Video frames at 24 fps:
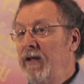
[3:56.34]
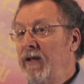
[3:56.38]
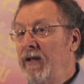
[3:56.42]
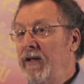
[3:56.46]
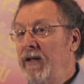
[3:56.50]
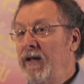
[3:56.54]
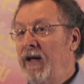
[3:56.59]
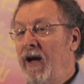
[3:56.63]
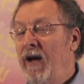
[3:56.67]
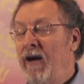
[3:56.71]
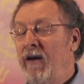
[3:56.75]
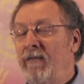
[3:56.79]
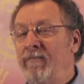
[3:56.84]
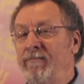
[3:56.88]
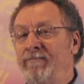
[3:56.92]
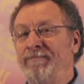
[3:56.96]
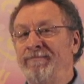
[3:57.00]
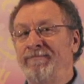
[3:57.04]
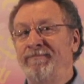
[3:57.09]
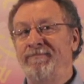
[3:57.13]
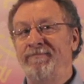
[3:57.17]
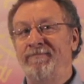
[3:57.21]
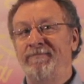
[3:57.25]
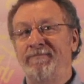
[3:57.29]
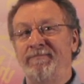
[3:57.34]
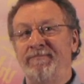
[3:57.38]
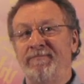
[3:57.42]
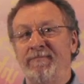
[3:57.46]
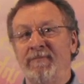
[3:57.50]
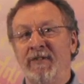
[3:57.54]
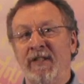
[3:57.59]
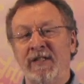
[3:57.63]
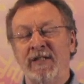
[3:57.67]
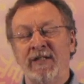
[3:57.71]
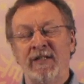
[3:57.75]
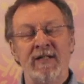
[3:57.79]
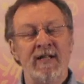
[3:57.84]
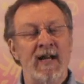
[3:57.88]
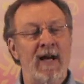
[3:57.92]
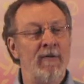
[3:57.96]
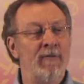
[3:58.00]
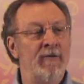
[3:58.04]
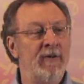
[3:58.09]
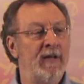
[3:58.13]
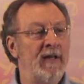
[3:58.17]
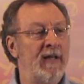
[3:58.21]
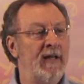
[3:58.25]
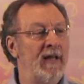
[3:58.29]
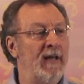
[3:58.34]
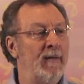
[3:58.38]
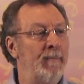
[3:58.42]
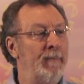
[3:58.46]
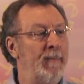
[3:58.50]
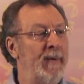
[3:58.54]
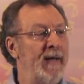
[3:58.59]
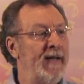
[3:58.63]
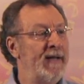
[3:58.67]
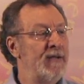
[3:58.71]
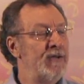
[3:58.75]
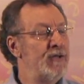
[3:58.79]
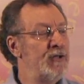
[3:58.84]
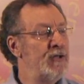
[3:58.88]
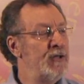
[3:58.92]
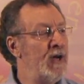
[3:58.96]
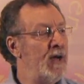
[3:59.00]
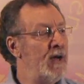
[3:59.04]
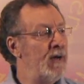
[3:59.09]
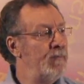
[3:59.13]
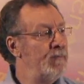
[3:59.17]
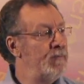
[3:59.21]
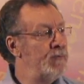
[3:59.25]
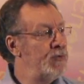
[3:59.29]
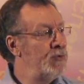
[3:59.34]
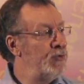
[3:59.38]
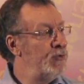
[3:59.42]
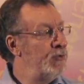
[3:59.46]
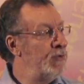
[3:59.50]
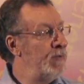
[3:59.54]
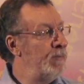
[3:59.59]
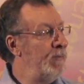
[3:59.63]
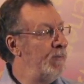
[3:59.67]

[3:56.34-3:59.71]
Now, it's not really a big jump to